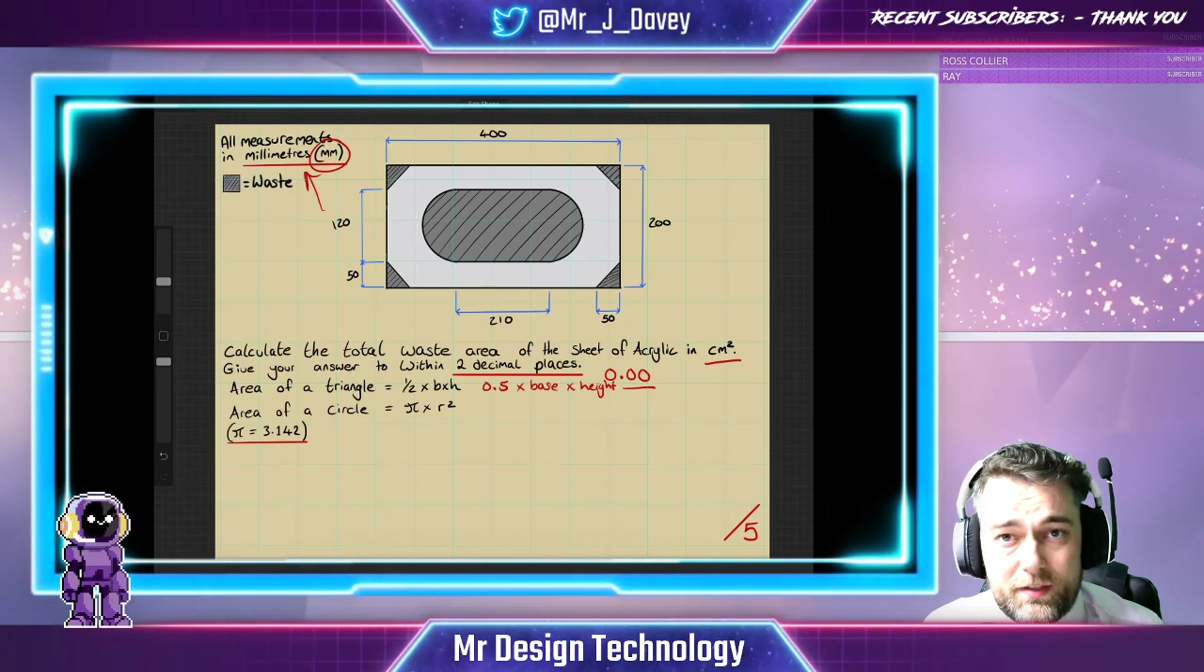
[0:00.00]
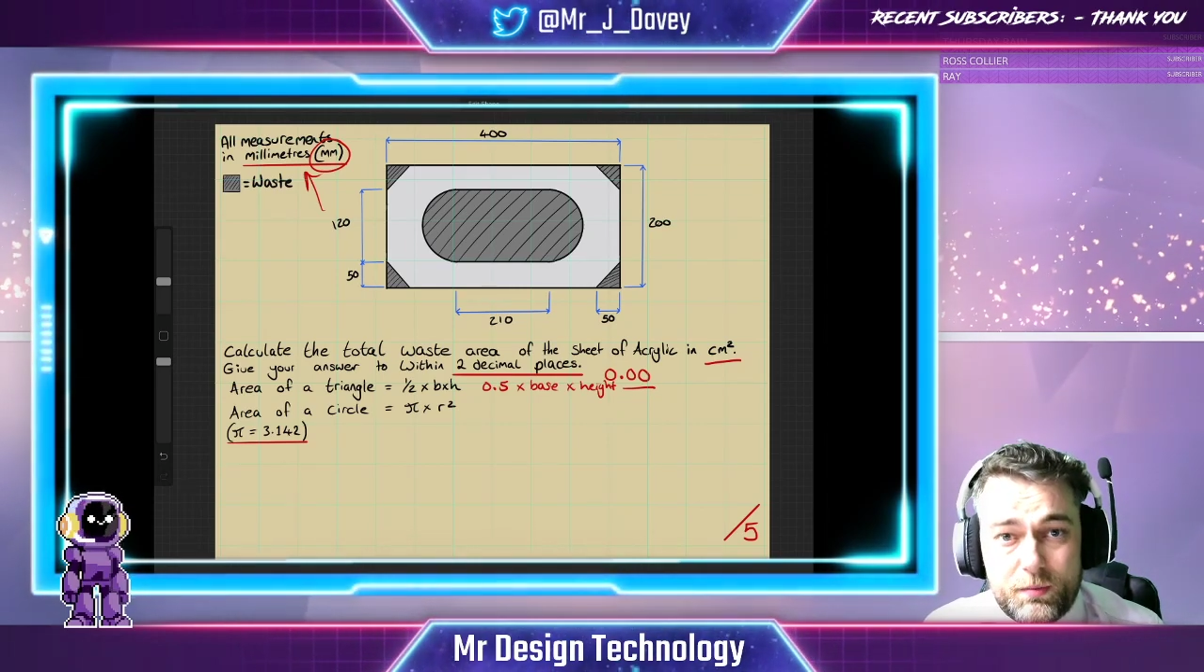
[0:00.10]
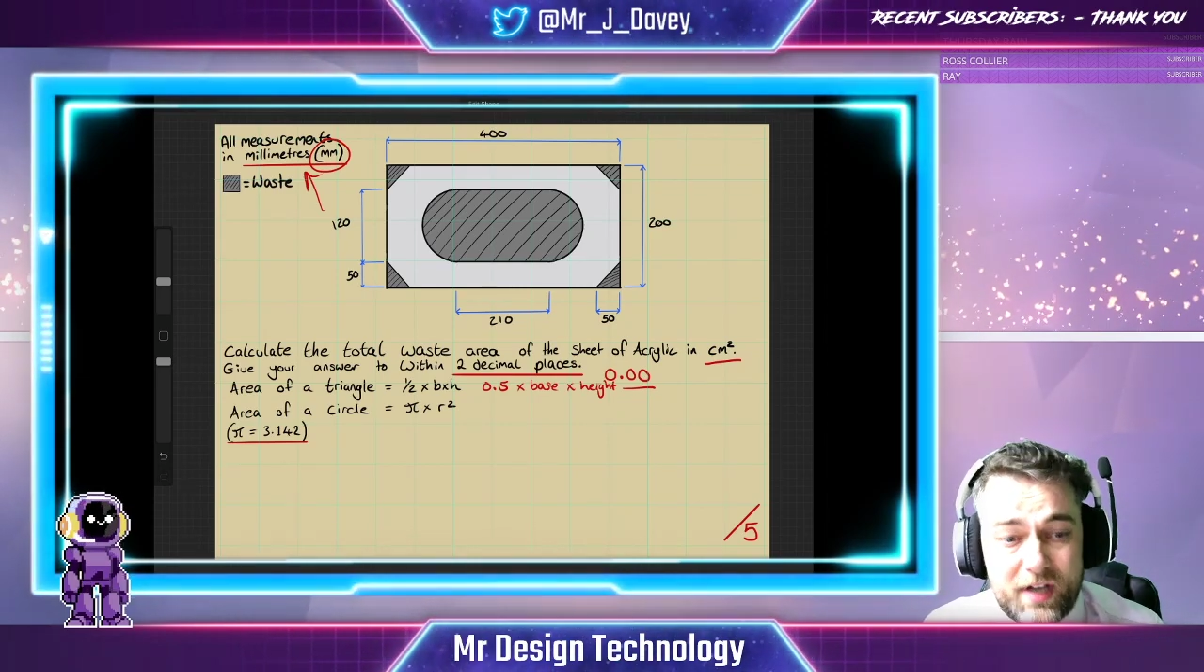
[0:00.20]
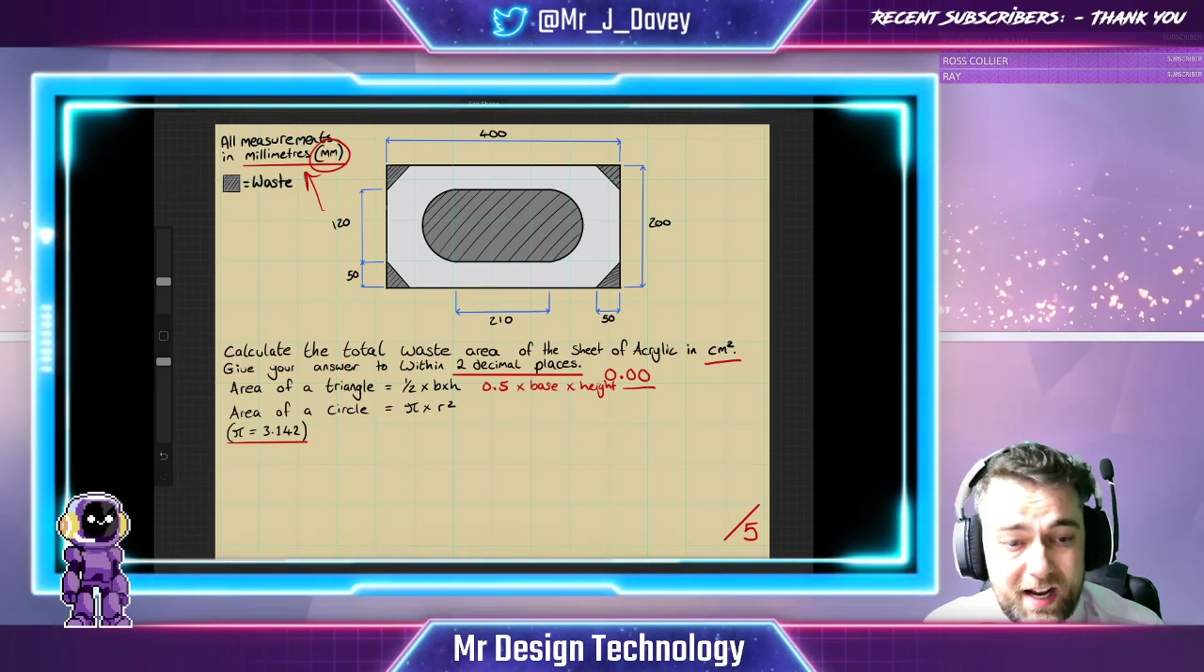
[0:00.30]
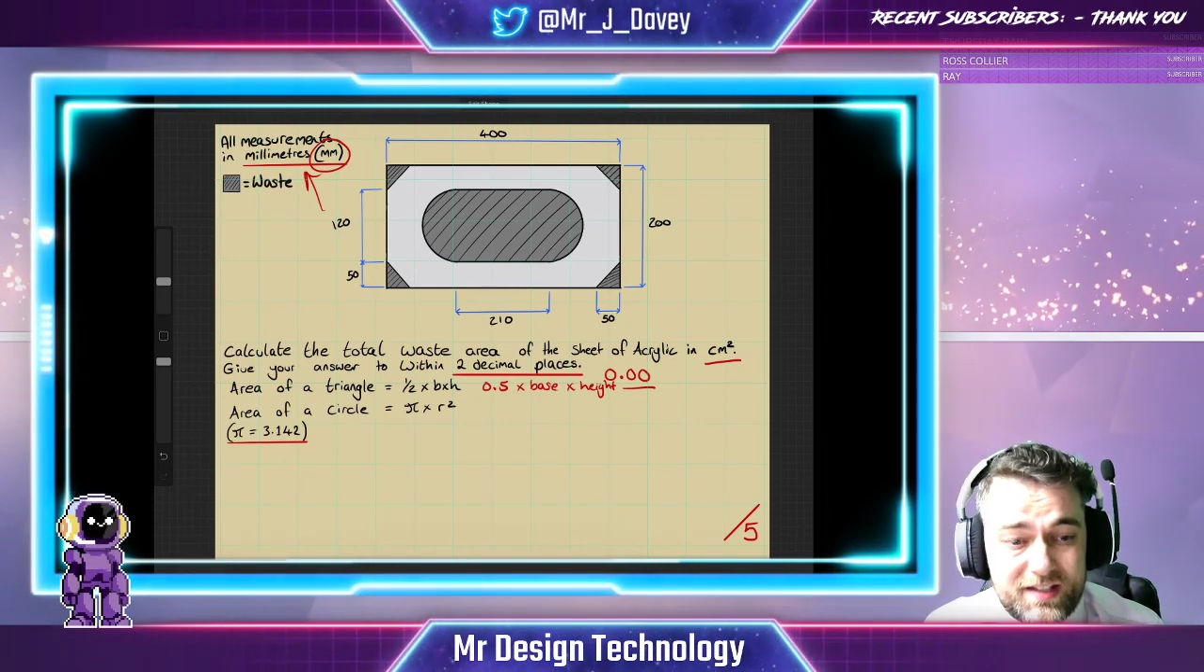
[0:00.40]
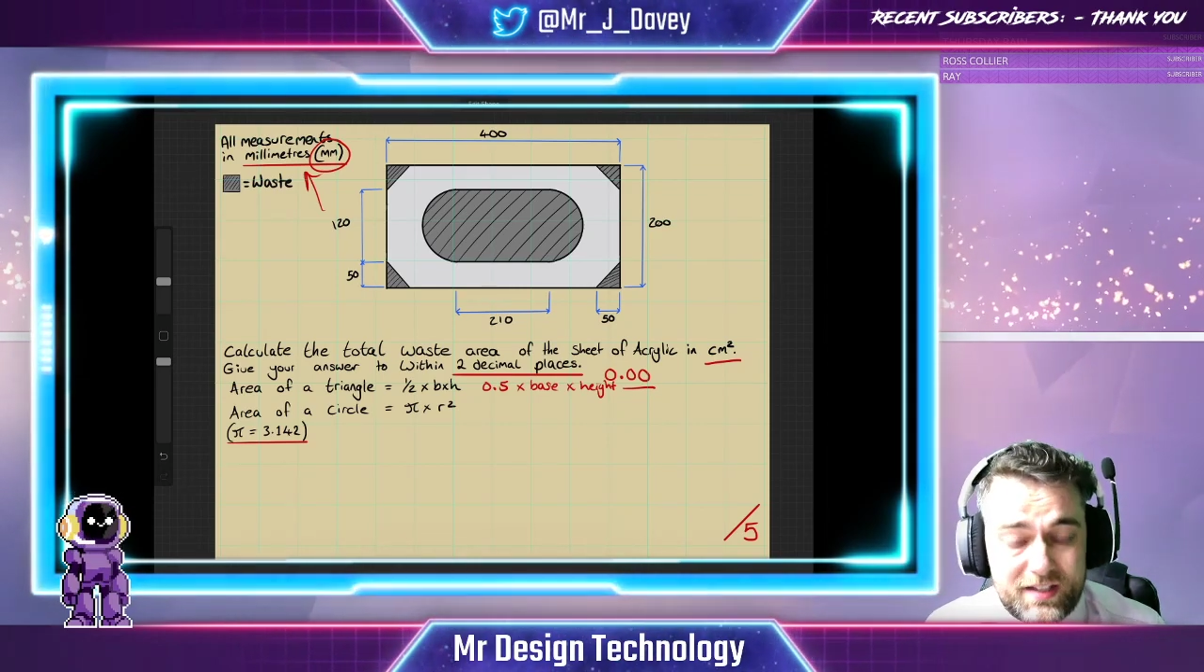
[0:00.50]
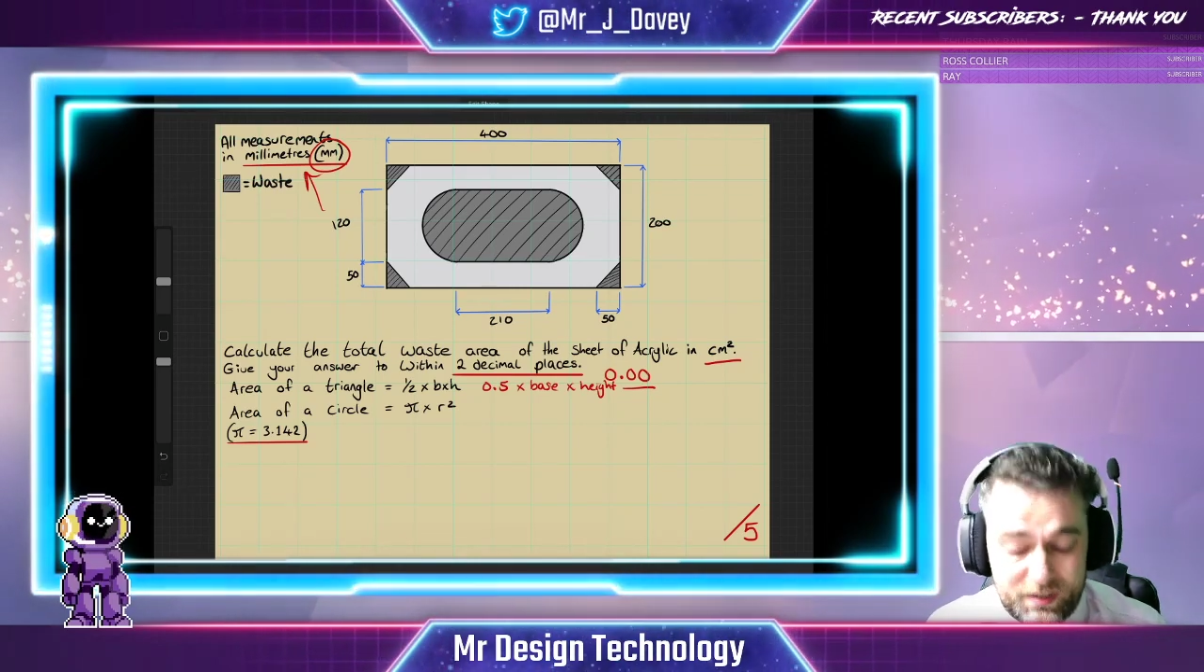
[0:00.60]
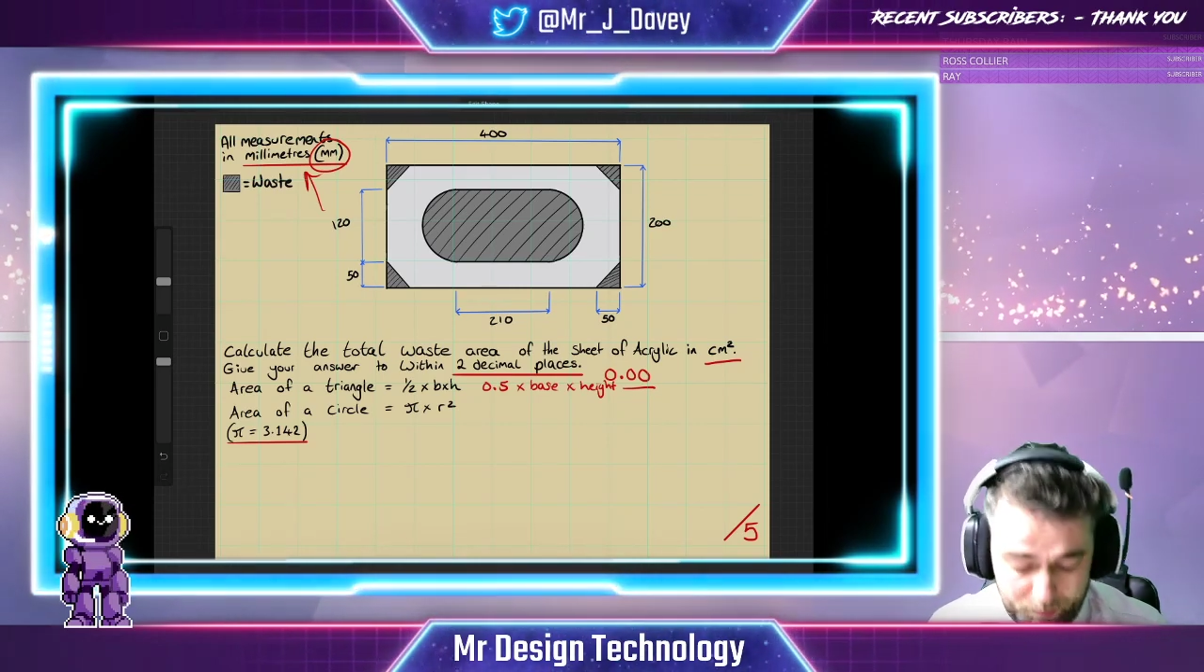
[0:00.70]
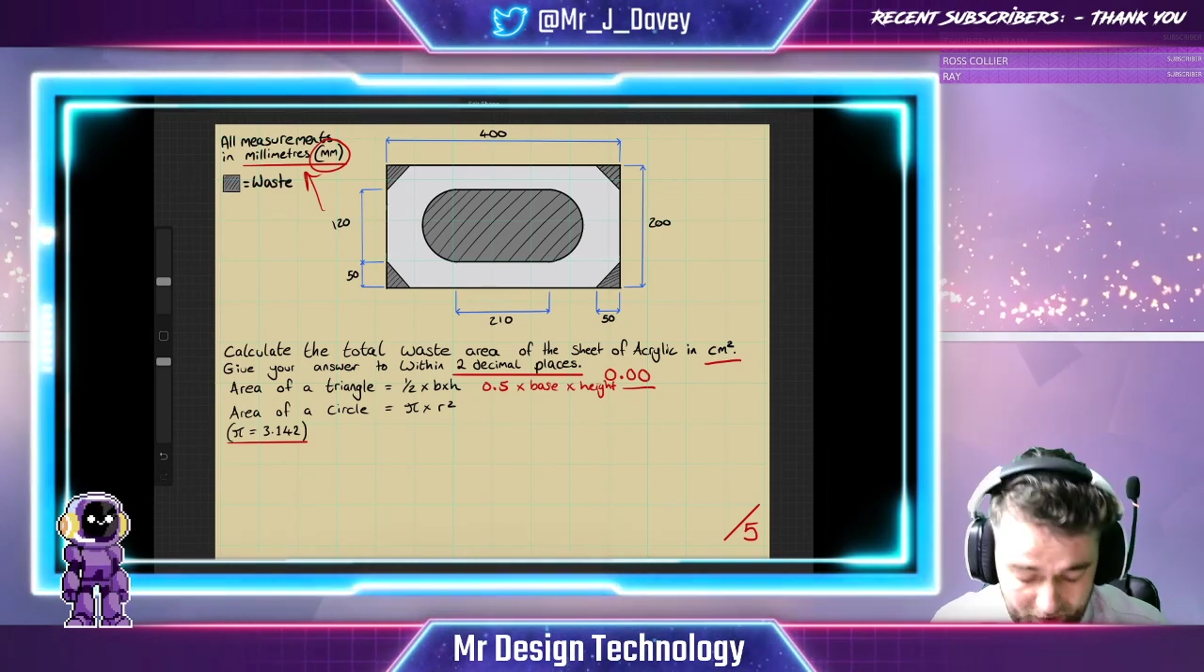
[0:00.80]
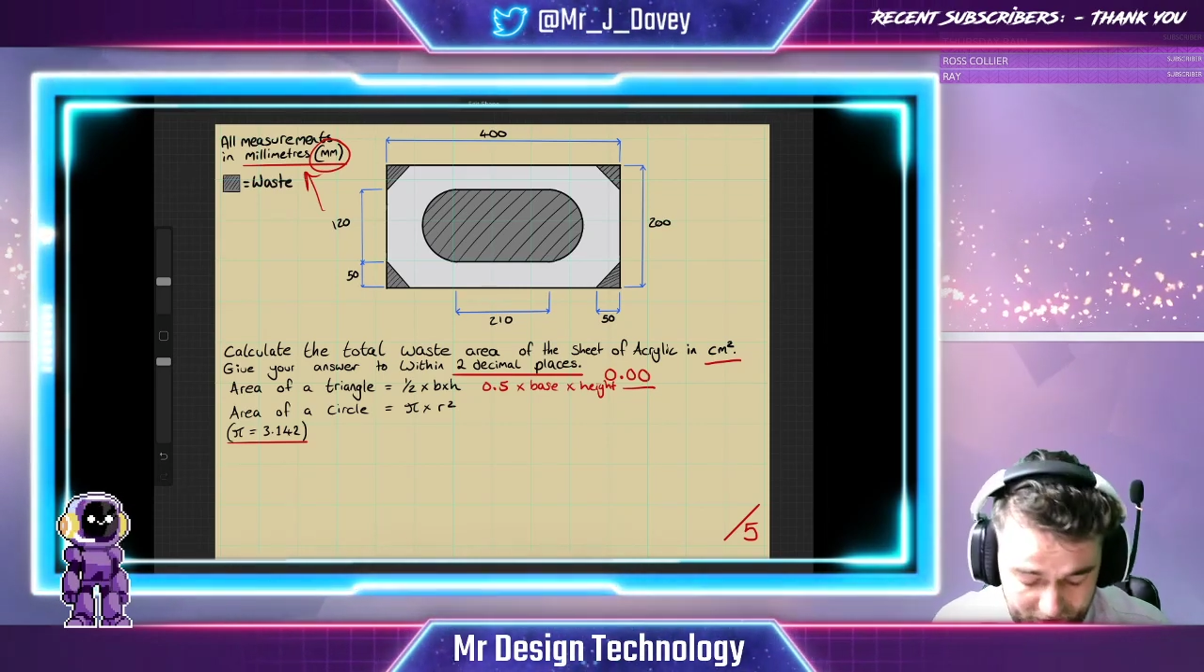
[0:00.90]
which has this
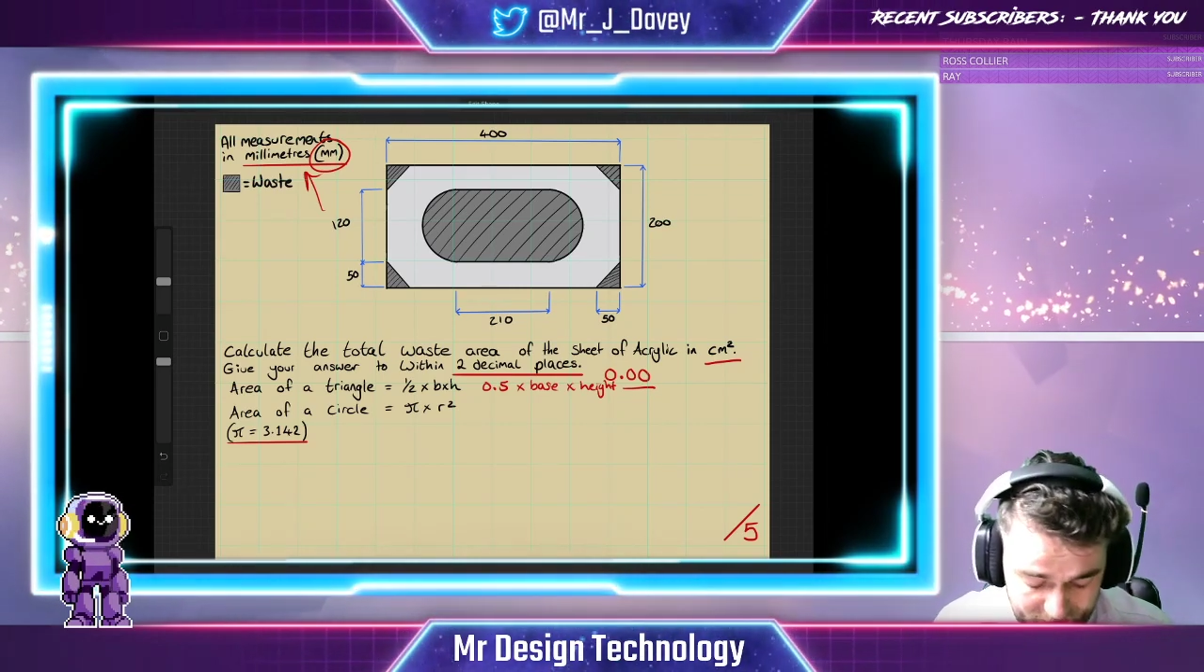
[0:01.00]
pi